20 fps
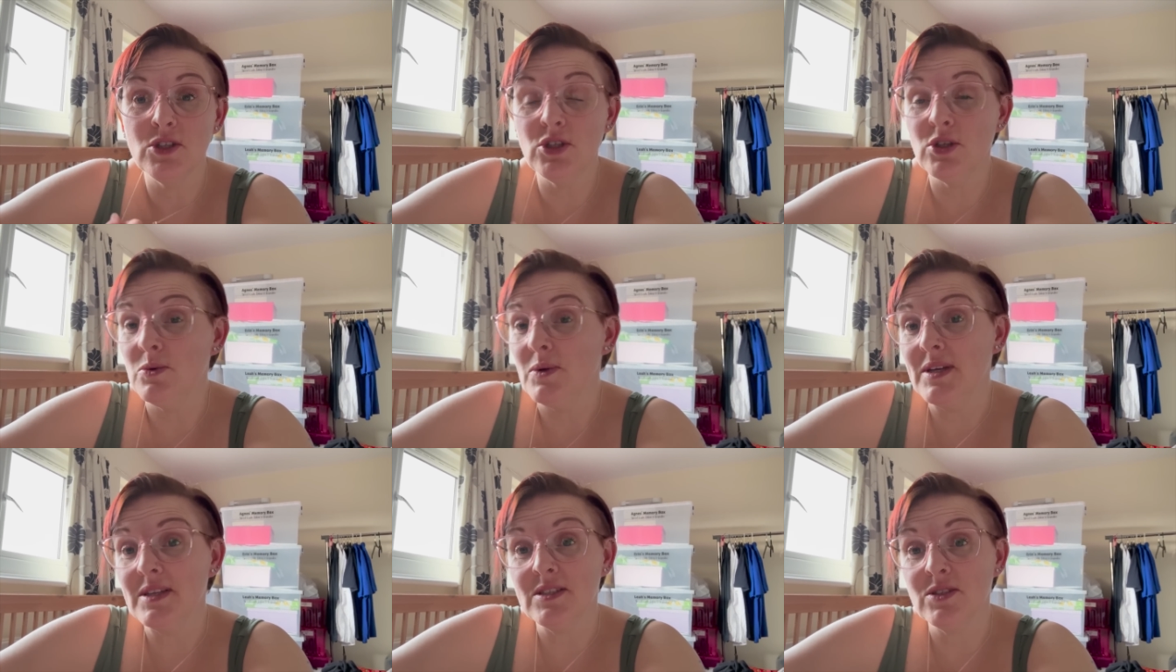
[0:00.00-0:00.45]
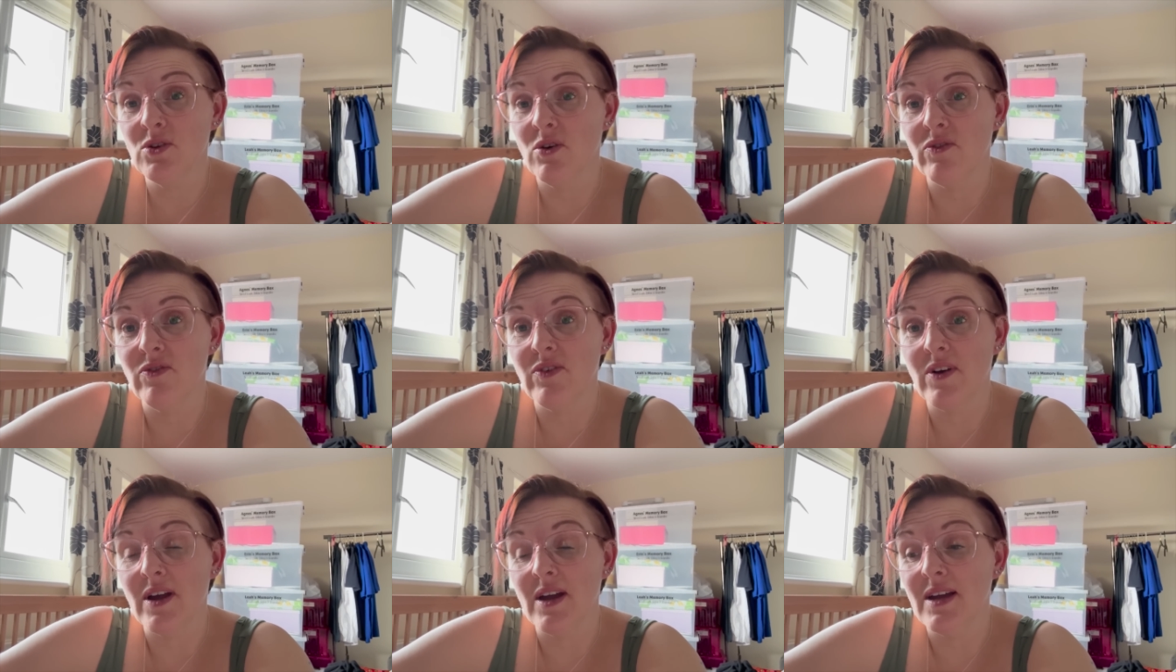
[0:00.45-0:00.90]
do it's not
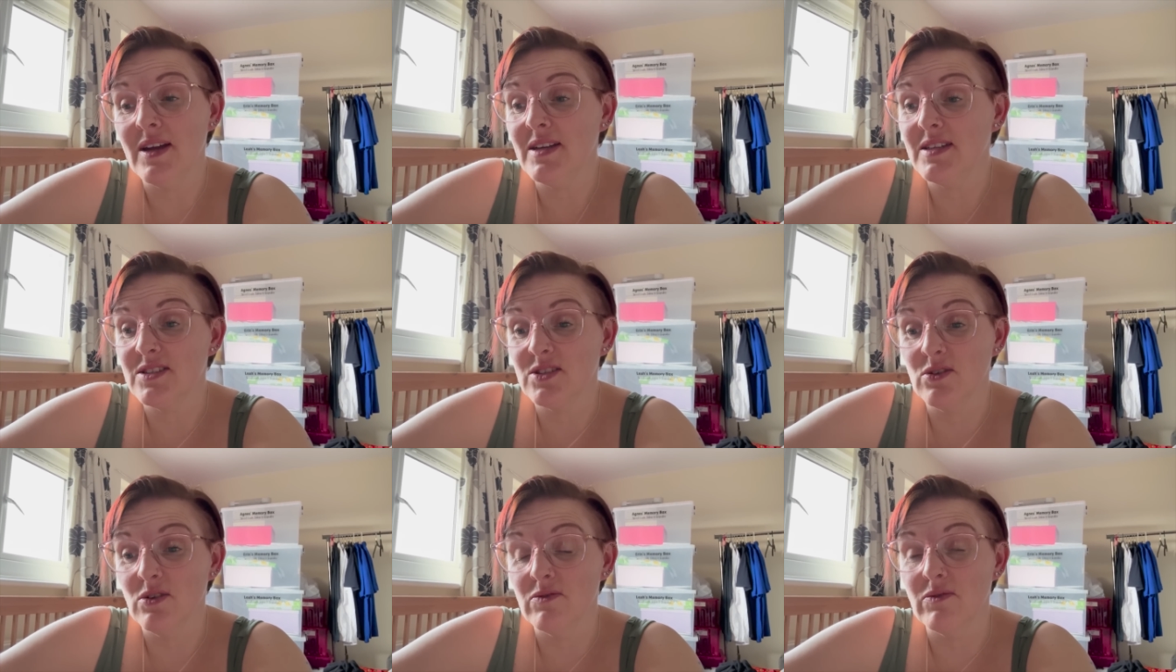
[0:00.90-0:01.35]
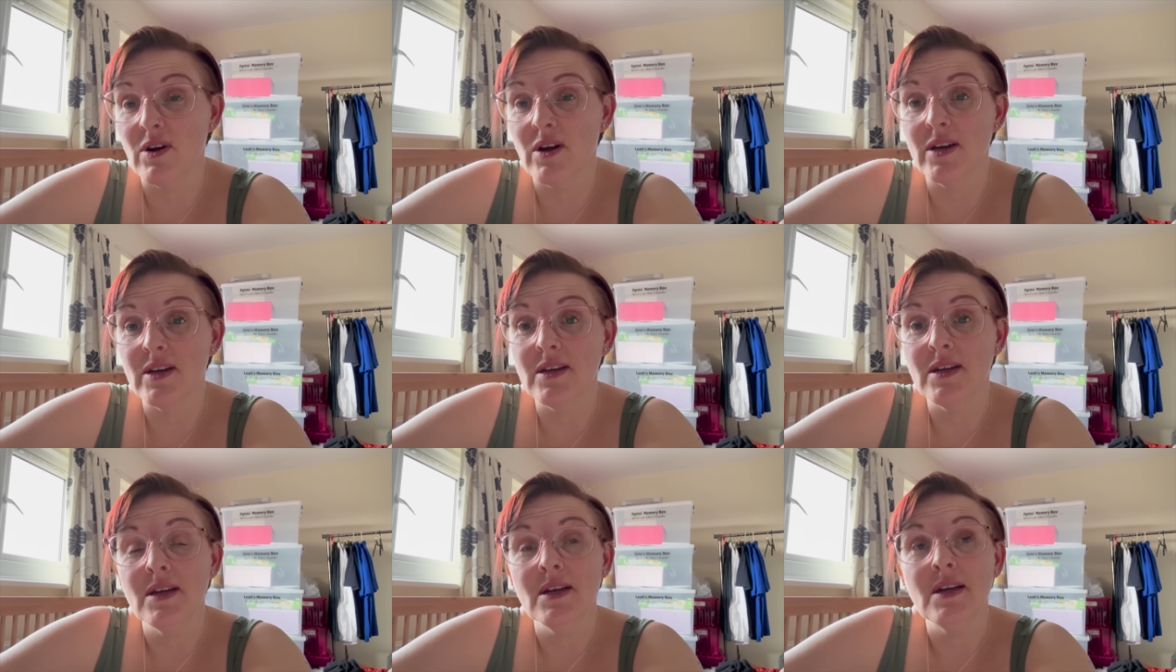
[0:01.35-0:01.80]
fair it's not
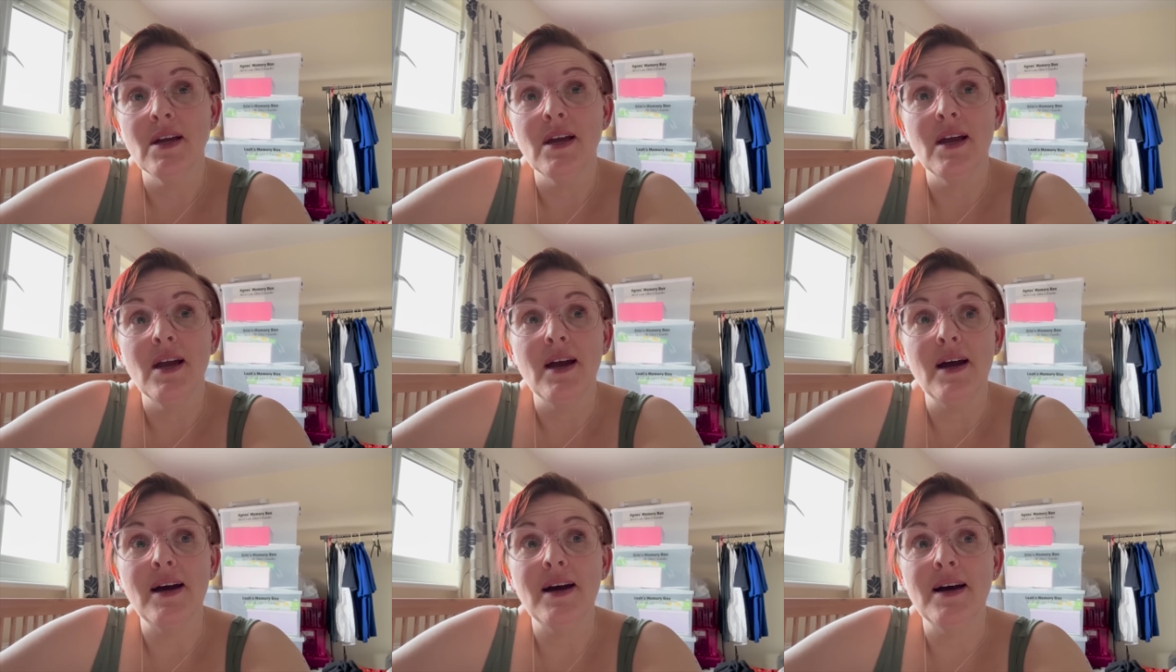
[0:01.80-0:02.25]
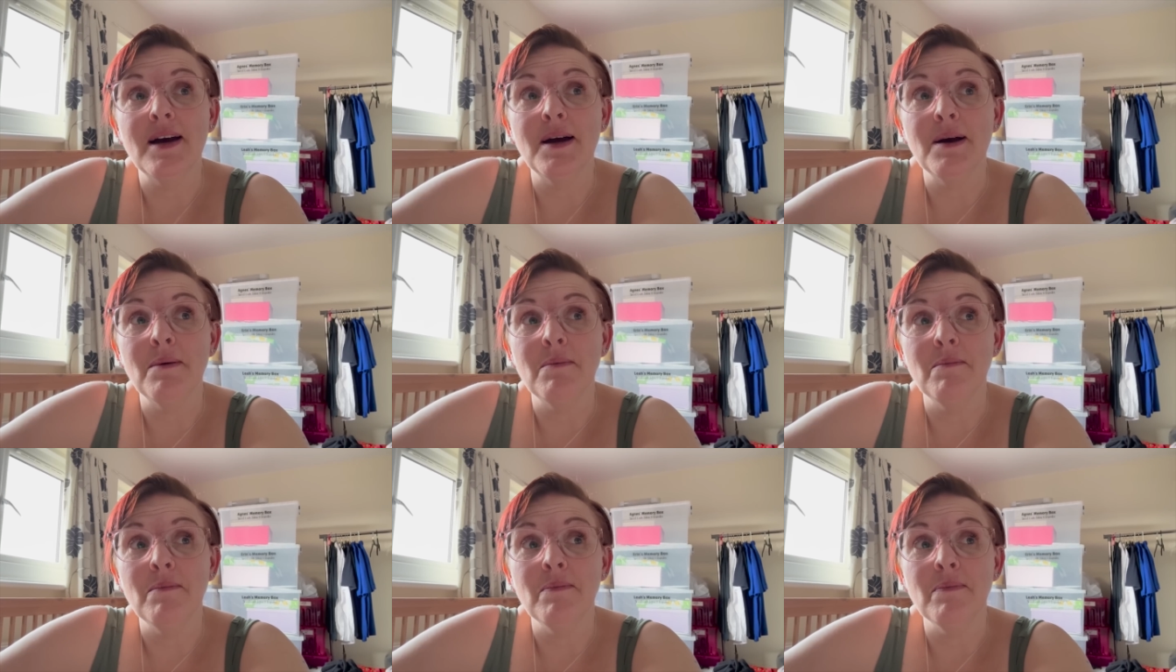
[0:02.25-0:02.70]
right
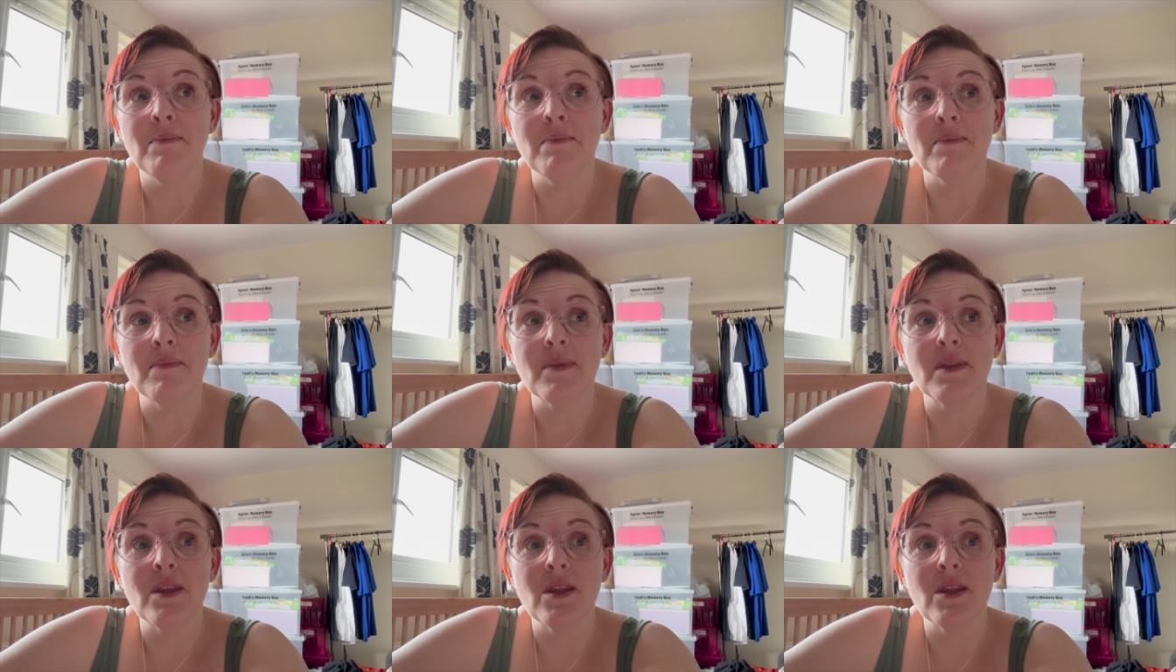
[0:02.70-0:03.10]
um,